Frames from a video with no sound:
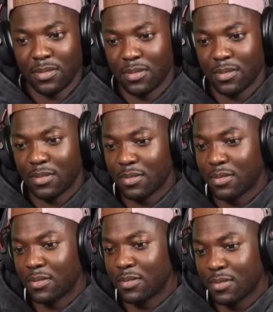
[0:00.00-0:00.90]
one's taking that
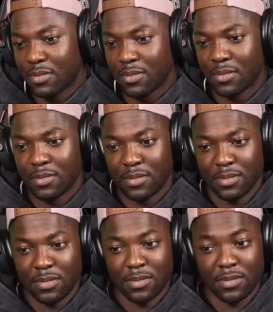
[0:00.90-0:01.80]
apology, John.
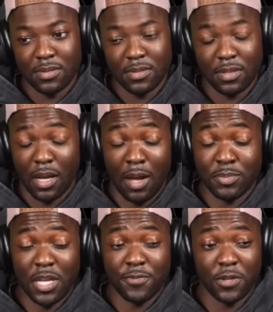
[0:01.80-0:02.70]
I'm
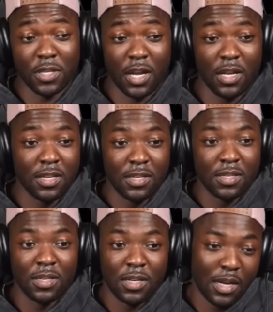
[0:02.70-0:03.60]
definitely not.
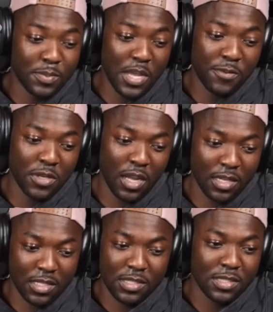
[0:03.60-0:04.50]
I'm definitely
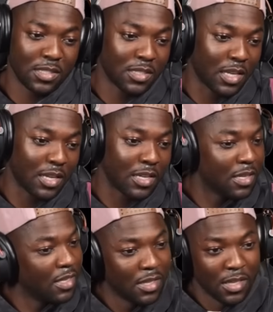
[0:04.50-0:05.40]
not. There's no point. It's
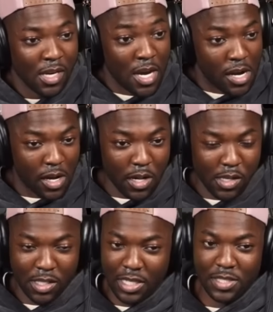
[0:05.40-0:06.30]
crazy.
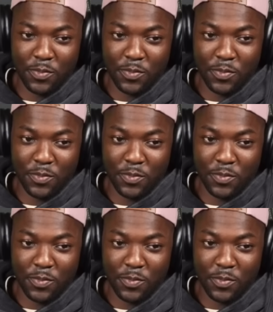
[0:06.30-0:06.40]
Because